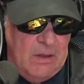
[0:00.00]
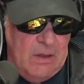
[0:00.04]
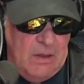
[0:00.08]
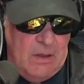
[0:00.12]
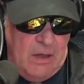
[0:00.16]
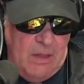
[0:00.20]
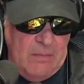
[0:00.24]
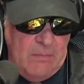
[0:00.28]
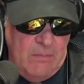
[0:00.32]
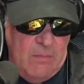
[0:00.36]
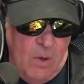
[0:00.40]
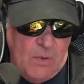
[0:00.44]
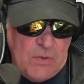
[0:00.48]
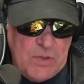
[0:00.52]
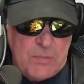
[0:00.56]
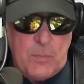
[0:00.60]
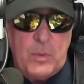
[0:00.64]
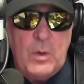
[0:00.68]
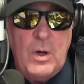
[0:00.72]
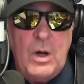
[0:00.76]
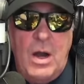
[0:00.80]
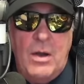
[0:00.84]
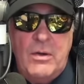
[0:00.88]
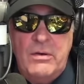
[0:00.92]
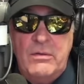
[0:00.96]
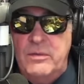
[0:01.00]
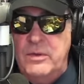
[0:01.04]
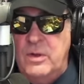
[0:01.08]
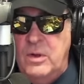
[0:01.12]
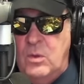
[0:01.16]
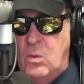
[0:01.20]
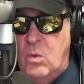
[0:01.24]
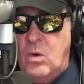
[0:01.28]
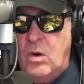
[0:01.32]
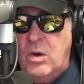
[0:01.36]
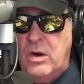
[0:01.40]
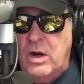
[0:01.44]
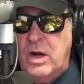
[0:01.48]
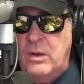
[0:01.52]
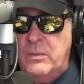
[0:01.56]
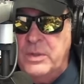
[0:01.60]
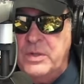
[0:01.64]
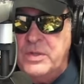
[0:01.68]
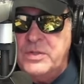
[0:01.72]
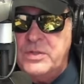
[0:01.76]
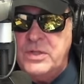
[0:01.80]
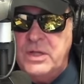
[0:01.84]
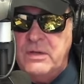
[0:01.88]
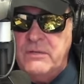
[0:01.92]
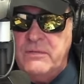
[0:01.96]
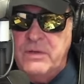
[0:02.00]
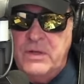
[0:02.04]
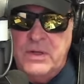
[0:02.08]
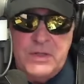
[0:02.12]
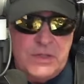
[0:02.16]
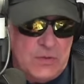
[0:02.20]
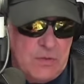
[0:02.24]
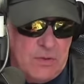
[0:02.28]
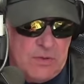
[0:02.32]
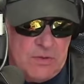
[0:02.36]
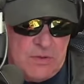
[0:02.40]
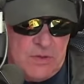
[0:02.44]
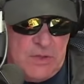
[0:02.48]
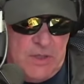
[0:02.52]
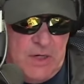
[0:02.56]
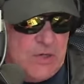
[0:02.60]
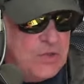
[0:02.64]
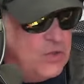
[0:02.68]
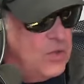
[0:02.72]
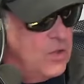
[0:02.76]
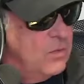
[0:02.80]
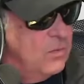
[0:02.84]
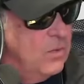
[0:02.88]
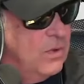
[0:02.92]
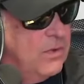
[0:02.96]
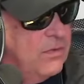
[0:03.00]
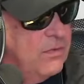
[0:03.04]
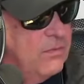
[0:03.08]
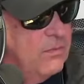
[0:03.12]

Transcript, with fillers: most proud of an award I received in association with